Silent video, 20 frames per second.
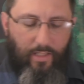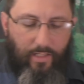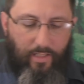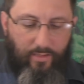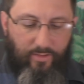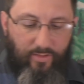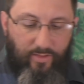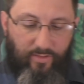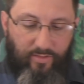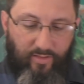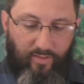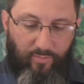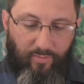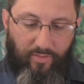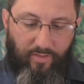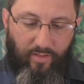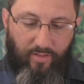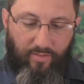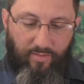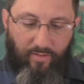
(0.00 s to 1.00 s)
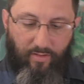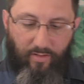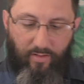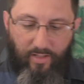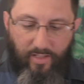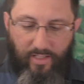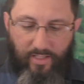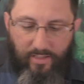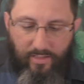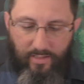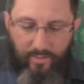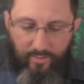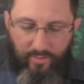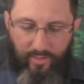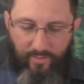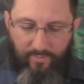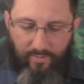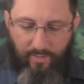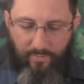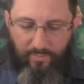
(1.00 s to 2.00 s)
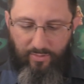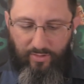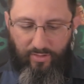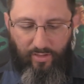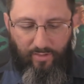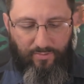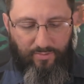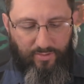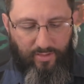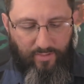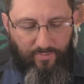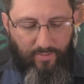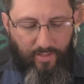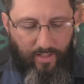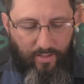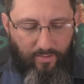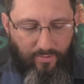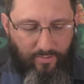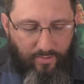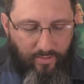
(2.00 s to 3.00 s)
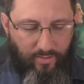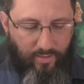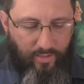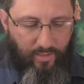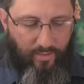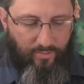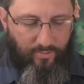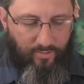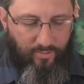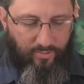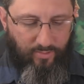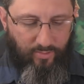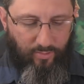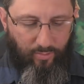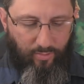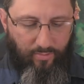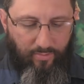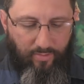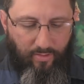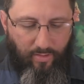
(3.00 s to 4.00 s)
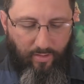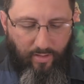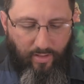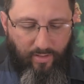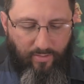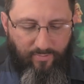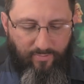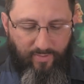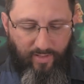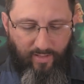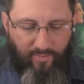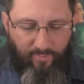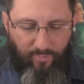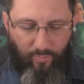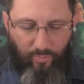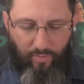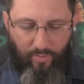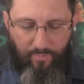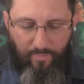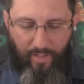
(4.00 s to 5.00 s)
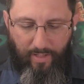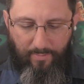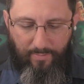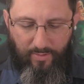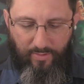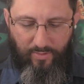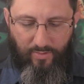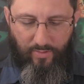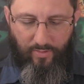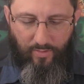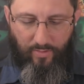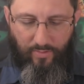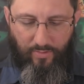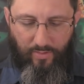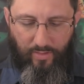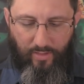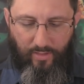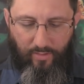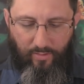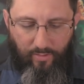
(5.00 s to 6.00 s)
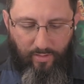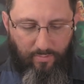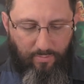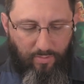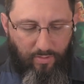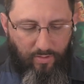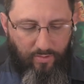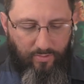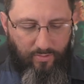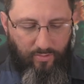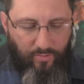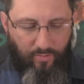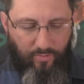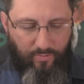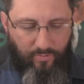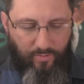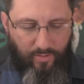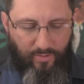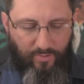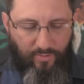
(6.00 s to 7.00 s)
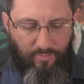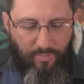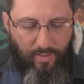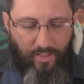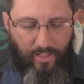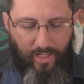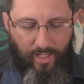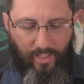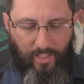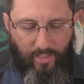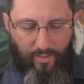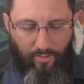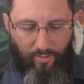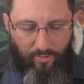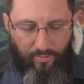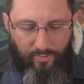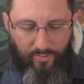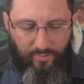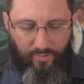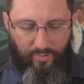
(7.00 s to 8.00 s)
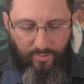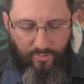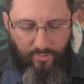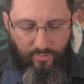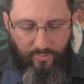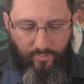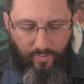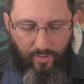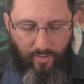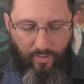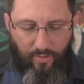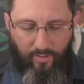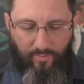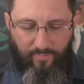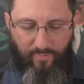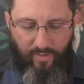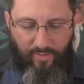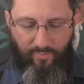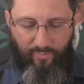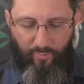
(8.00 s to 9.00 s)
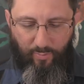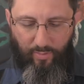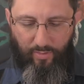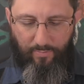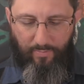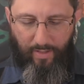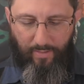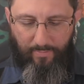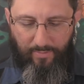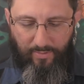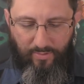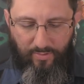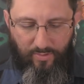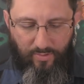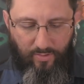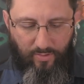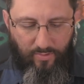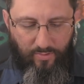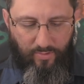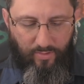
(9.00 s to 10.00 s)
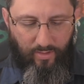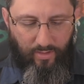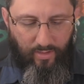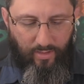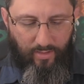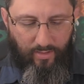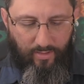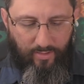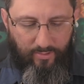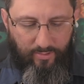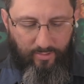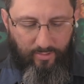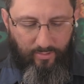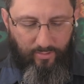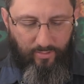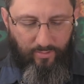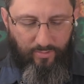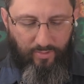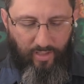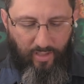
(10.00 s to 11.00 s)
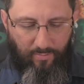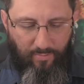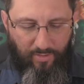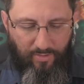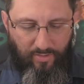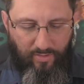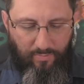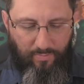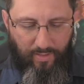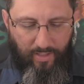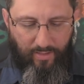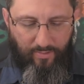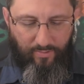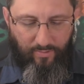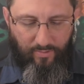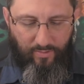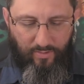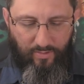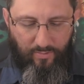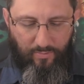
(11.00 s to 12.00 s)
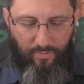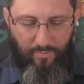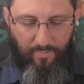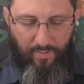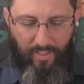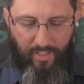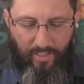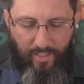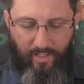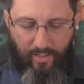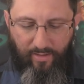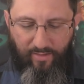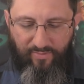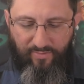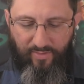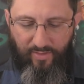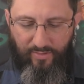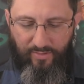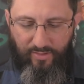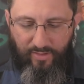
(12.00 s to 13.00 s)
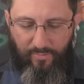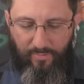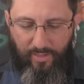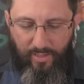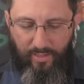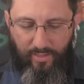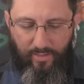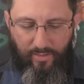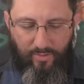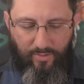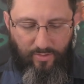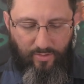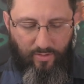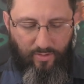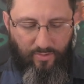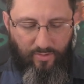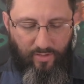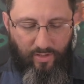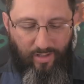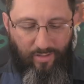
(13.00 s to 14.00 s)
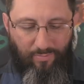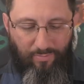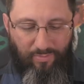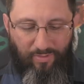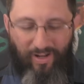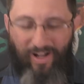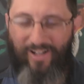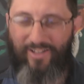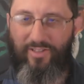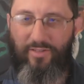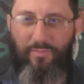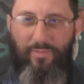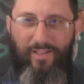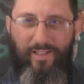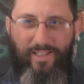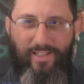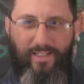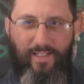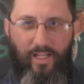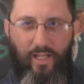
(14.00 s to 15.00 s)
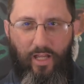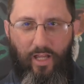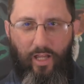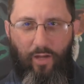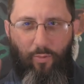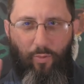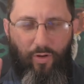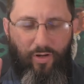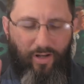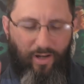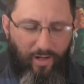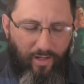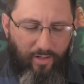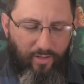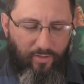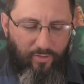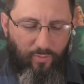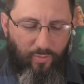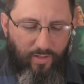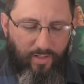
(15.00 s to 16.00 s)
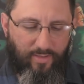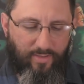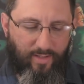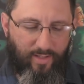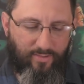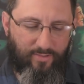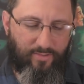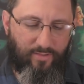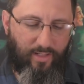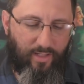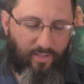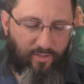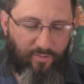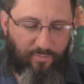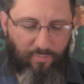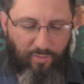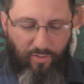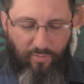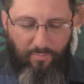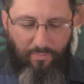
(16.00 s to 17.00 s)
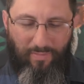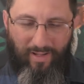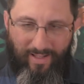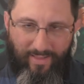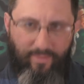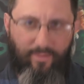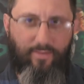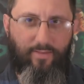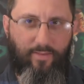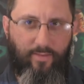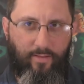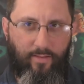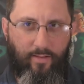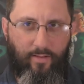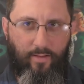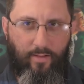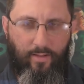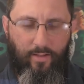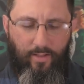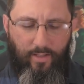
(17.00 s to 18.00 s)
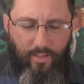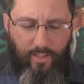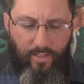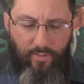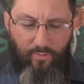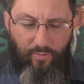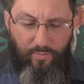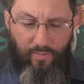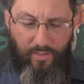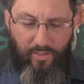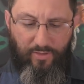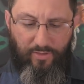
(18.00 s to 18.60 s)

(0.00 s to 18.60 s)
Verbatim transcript: it says here, with the authority he has given himself, Steven Anderson is the sole authority in Faithful Word Baptist Church and the only person authorized to make any and all decisions regarding Faithful Word Baptist Church. This includes how much the pastor is to be paid, how the funds coming into the church, approximately $120,000 per month, will be